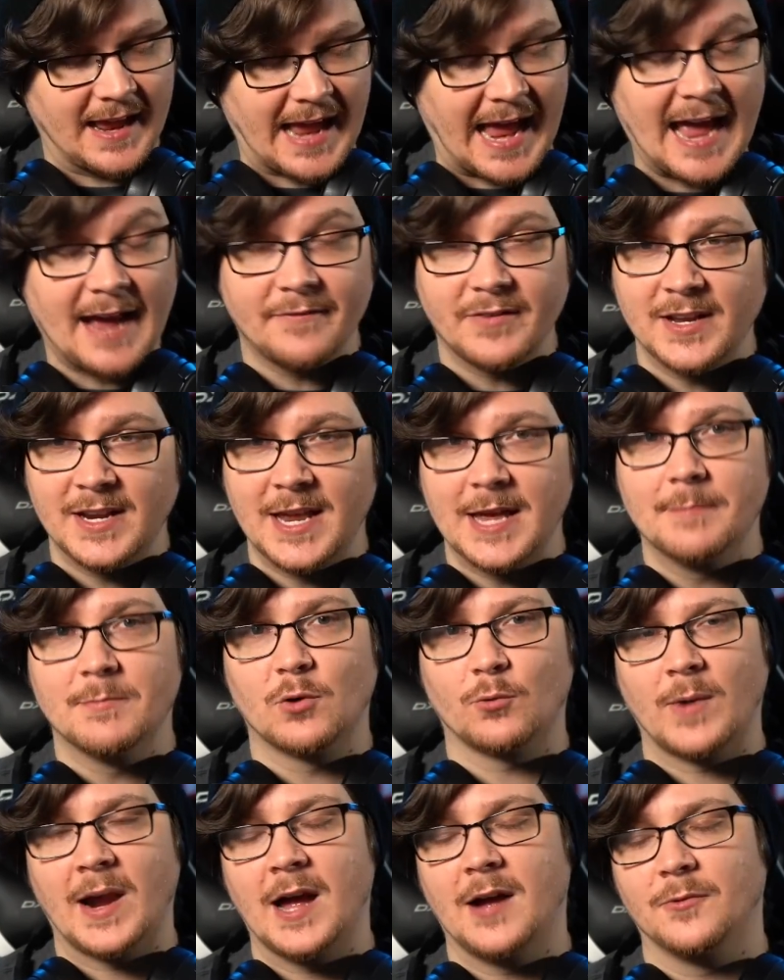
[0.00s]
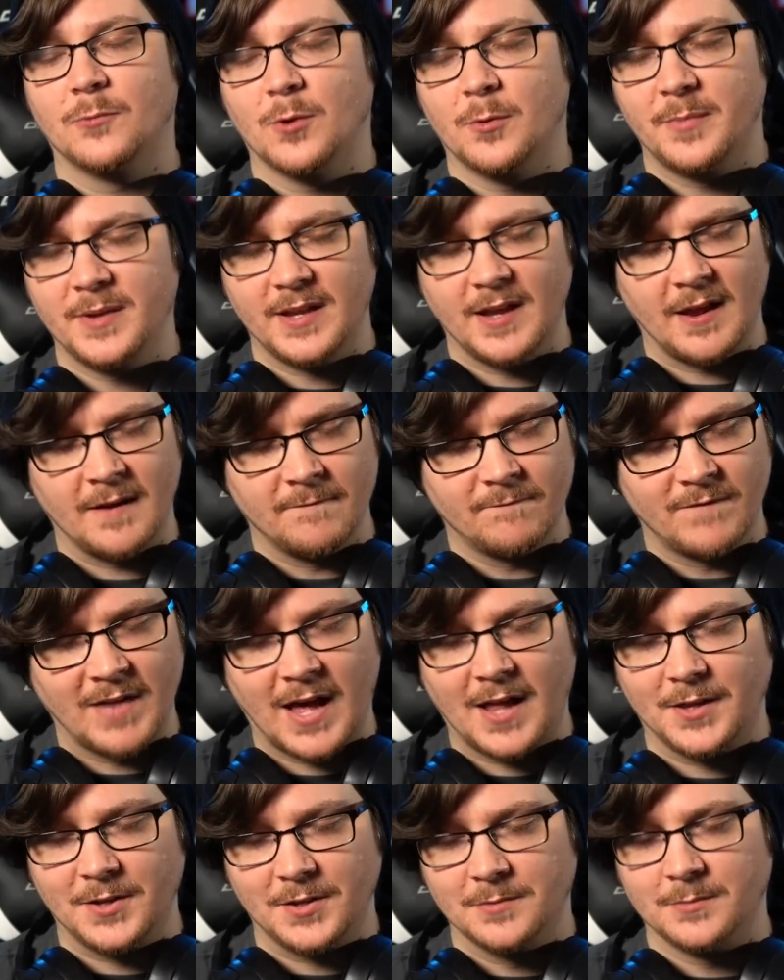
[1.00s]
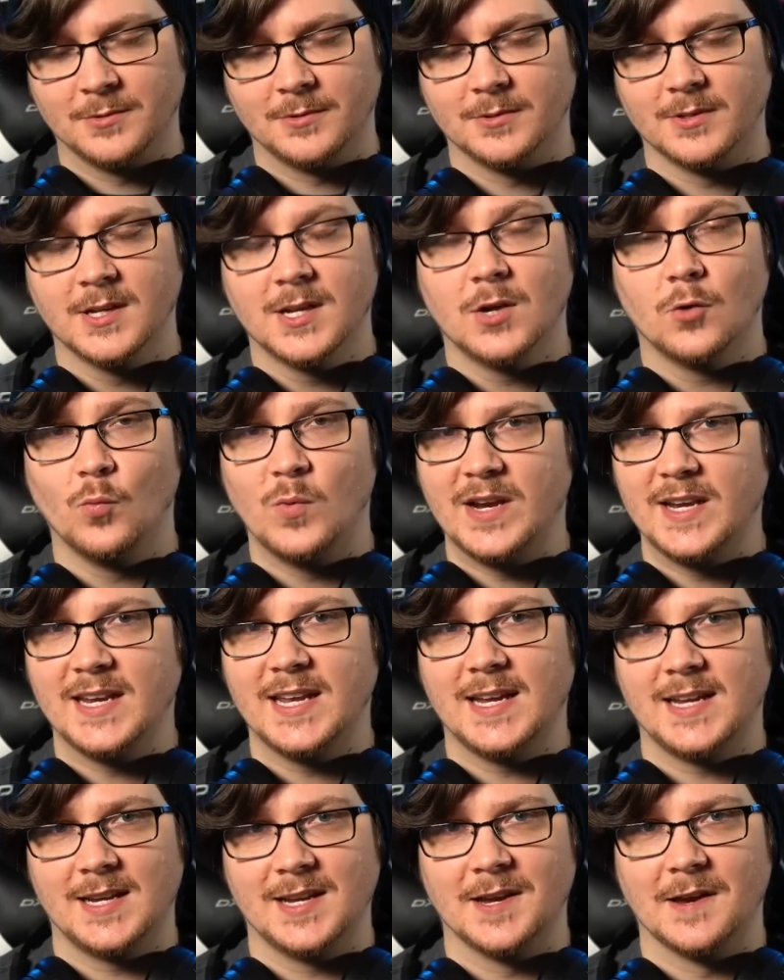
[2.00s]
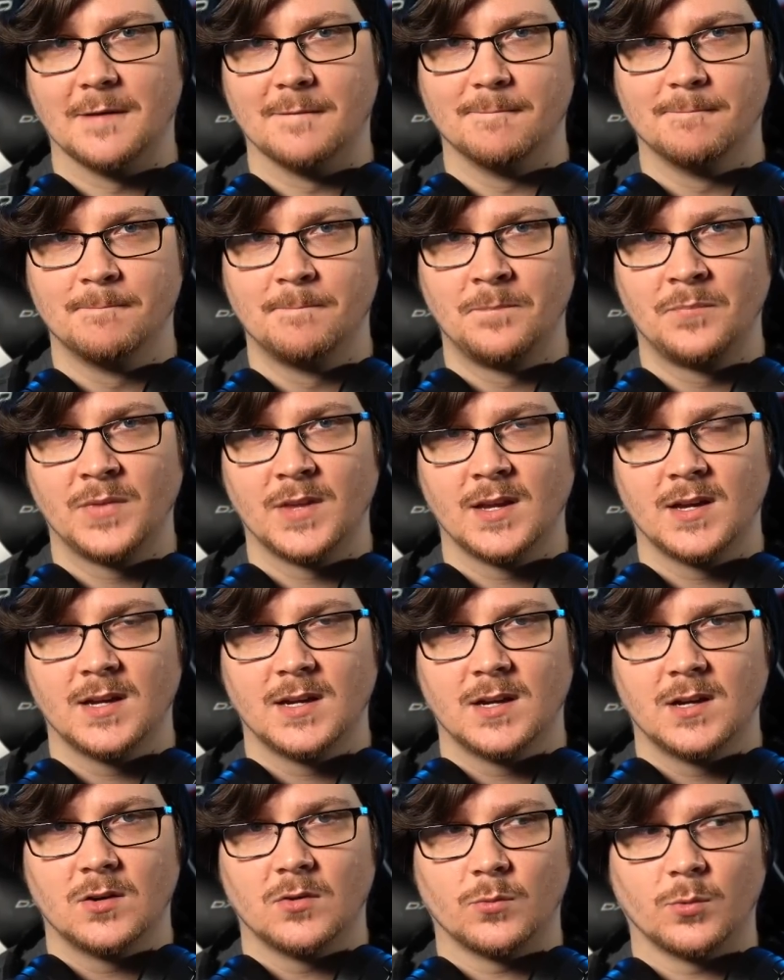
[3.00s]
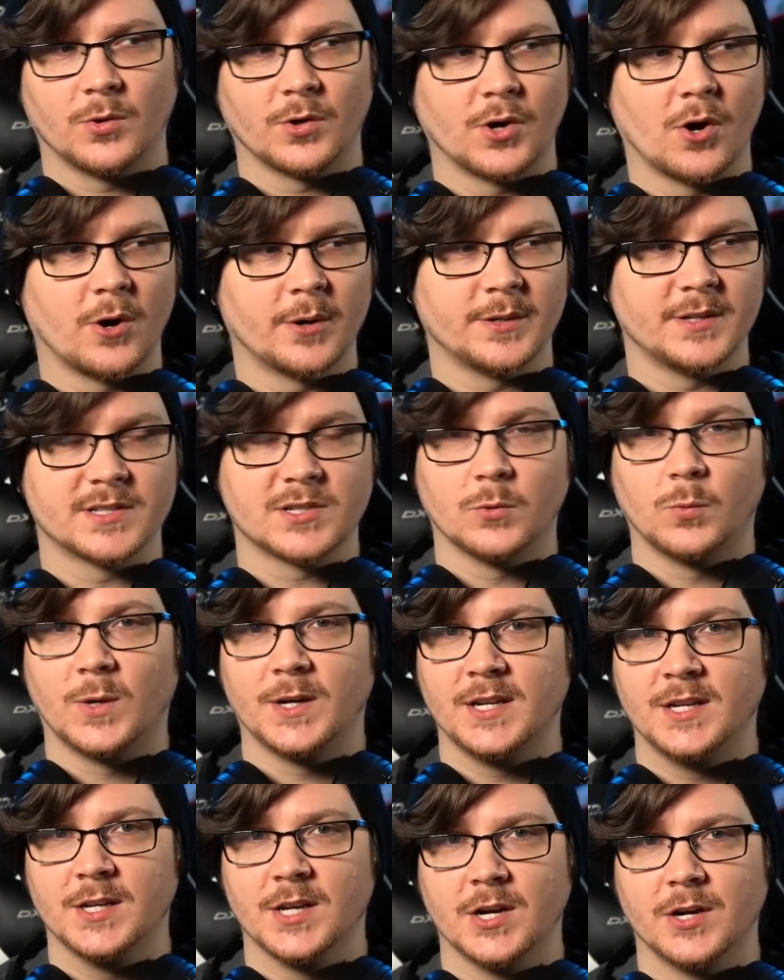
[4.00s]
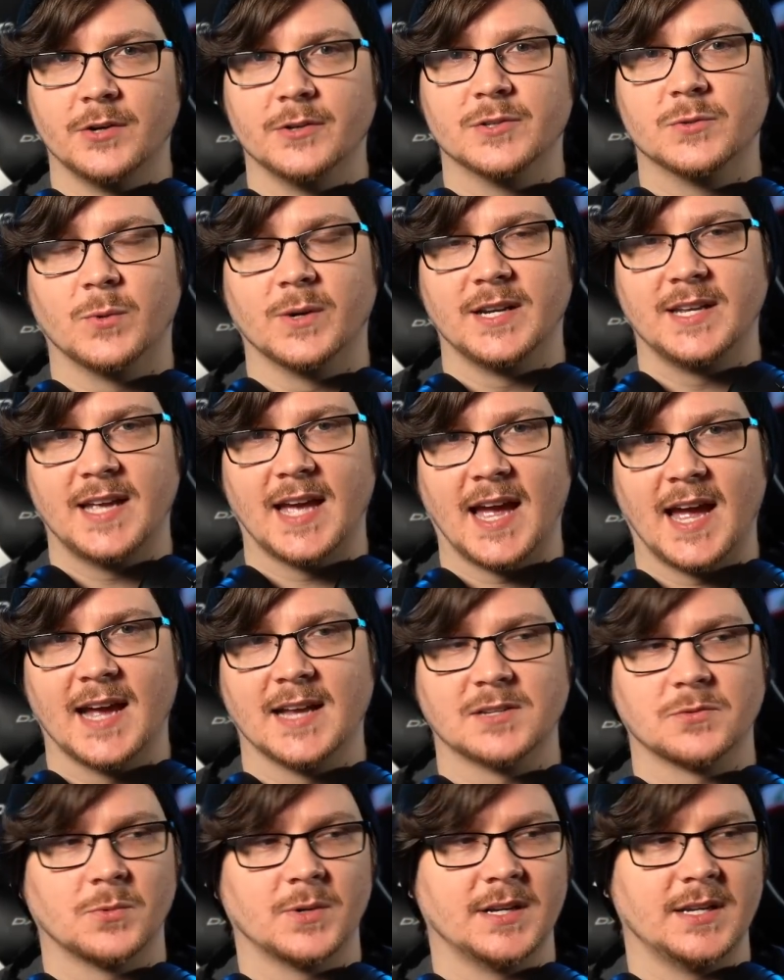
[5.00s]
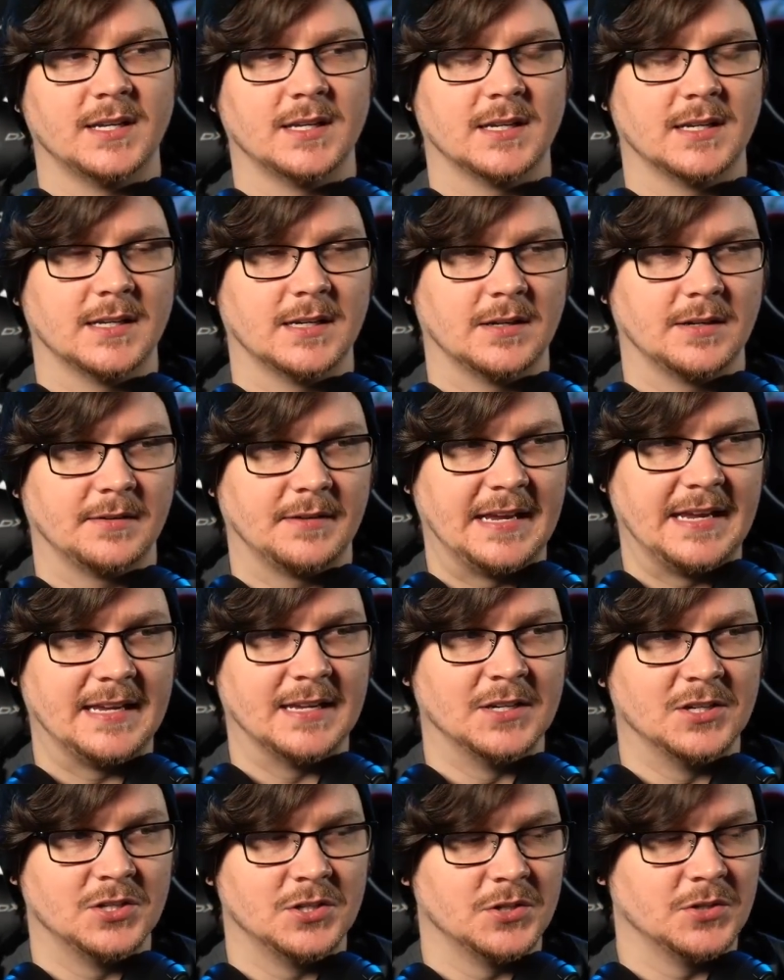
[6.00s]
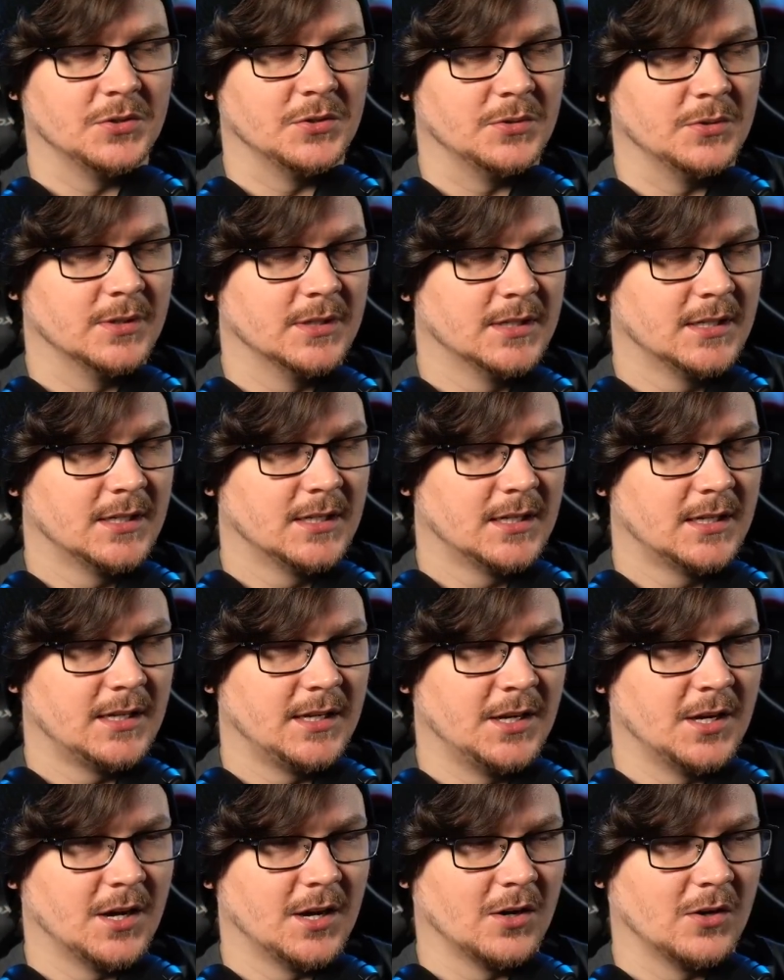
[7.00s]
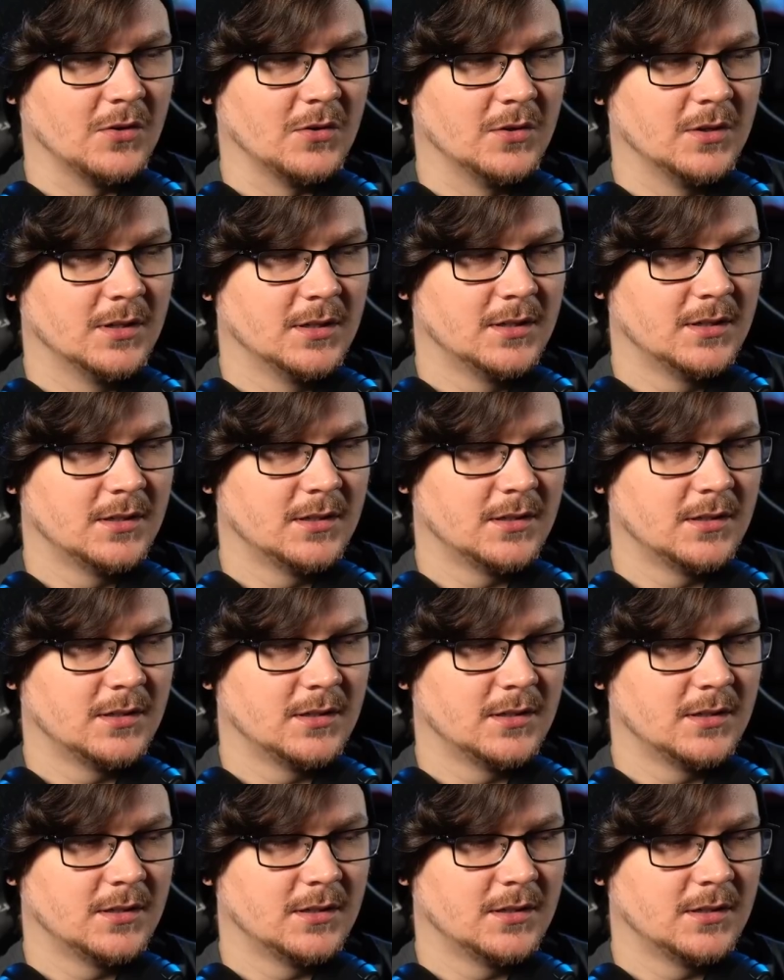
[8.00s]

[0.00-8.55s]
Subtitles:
having him around will be invaluable. We need him regardless of what he knows, what he has, what he can do. You know,